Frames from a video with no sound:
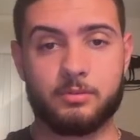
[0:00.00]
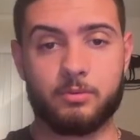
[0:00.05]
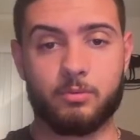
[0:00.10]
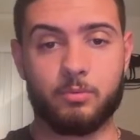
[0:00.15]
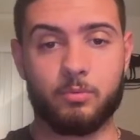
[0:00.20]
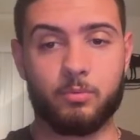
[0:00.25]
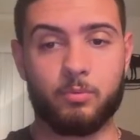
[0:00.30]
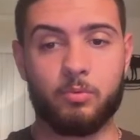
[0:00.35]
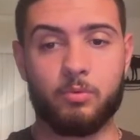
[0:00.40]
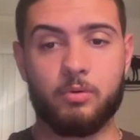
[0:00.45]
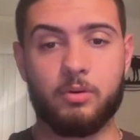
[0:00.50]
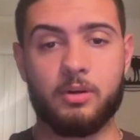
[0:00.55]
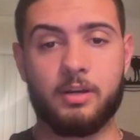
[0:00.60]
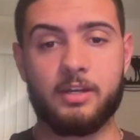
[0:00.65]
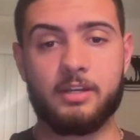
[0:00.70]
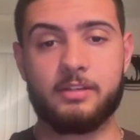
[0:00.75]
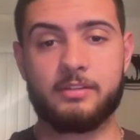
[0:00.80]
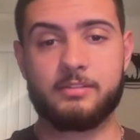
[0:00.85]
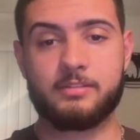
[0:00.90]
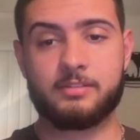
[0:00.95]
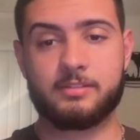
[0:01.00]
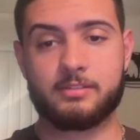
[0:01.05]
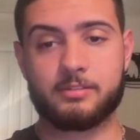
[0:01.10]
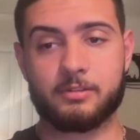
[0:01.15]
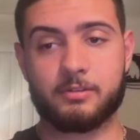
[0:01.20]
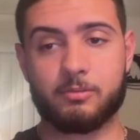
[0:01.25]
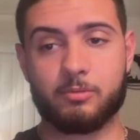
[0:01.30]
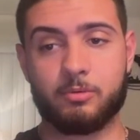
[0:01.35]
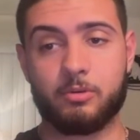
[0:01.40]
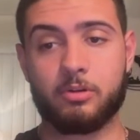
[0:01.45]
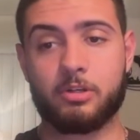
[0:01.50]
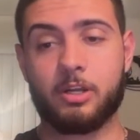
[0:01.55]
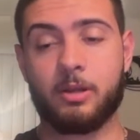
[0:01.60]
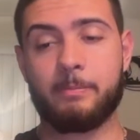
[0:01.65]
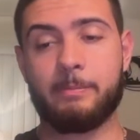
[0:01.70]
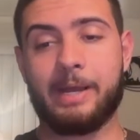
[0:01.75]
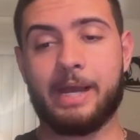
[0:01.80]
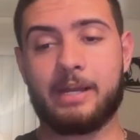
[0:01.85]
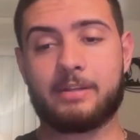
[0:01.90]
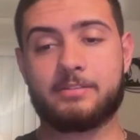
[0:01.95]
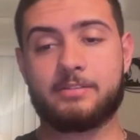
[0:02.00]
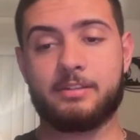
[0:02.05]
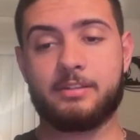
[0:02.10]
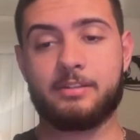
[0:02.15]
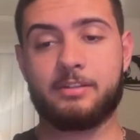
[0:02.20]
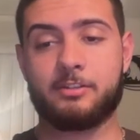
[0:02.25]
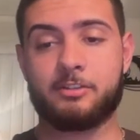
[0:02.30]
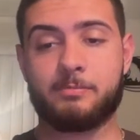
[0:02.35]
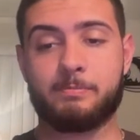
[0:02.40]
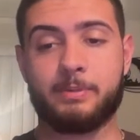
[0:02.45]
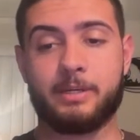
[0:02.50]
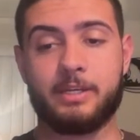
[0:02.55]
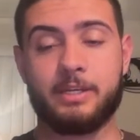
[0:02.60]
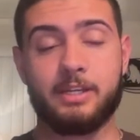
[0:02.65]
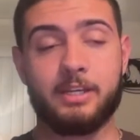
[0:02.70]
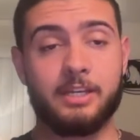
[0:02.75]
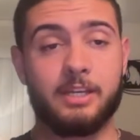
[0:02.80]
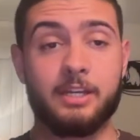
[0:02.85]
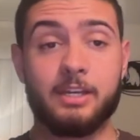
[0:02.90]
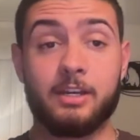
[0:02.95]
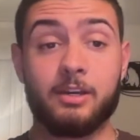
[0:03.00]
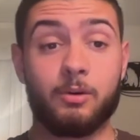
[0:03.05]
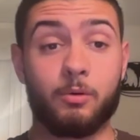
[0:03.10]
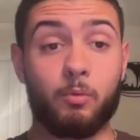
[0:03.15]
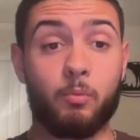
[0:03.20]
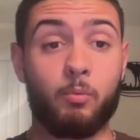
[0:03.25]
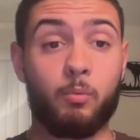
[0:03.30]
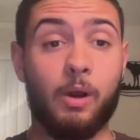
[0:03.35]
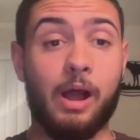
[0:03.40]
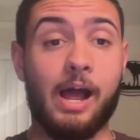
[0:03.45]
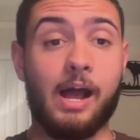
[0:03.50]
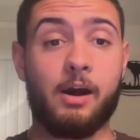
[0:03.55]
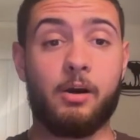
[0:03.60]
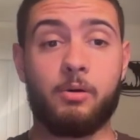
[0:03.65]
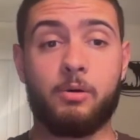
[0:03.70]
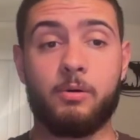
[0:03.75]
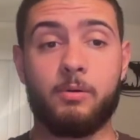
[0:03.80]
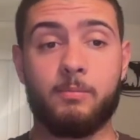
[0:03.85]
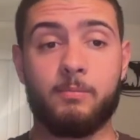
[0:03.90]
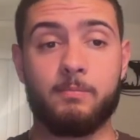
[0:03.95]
What? We'll come back to this, but wow.